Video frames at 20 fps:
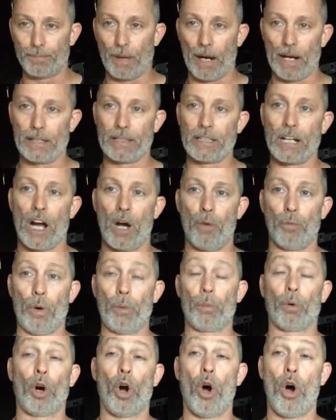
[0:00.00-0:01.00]
by the time we
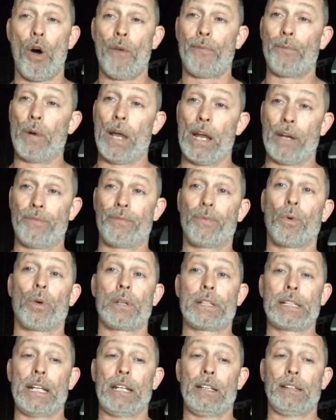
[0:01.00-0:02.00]
were off, we had
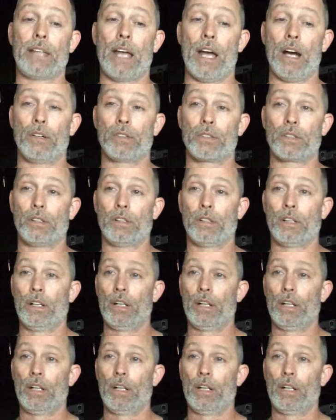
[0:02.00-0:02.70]
14,000,